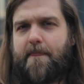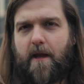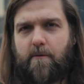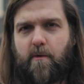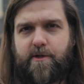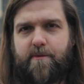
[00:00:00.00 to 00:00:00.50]

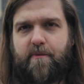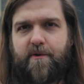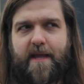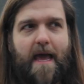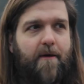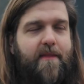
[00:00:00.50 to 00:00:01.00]
on what you
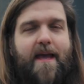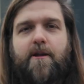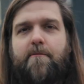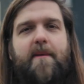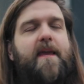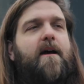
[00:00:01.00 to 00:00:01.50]
put out. And that
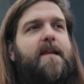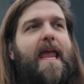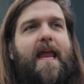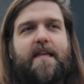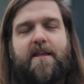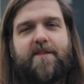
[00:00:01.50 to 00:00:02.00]
could be on
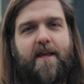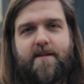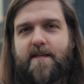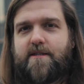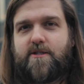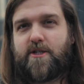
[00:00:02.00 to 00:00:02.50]
anything.
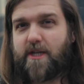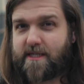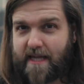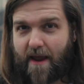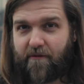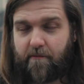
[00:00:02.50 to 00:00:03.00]
It doesn't
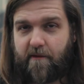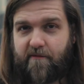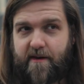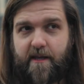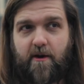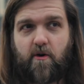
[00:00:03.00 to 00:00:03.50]
just have to be
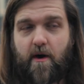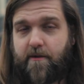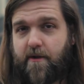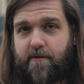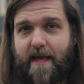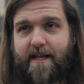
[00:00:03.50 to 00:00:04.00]
video,
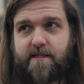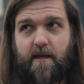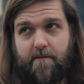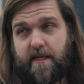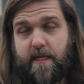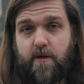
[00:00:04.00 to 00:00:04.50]
although that's
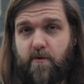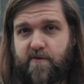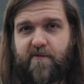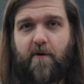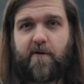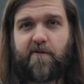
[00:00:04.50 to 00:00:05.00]
a
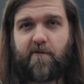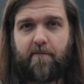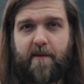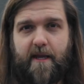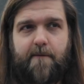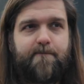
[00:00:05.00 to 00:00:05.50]
huge focus for
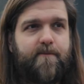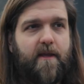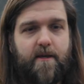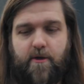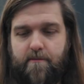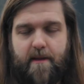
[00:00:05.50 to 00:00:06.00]
me.
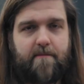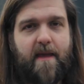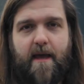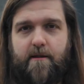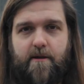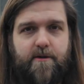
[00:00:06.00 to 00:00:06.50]
It could be
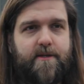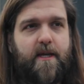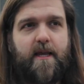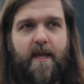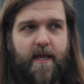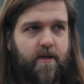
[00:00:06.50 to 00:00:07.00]
mailers.
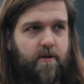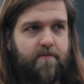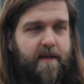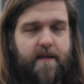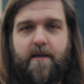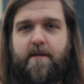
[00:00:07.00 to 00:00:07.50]
It could
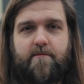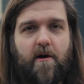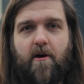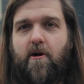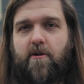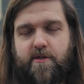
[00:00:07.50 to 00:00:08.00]
be
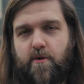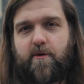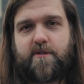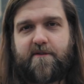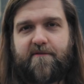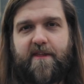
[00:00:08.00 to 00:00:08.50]
all
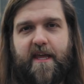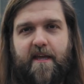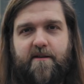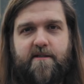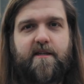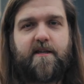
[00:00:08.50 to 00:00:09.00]
sorts of
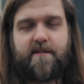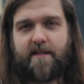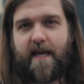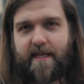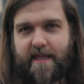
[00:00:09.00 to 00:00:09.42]
things like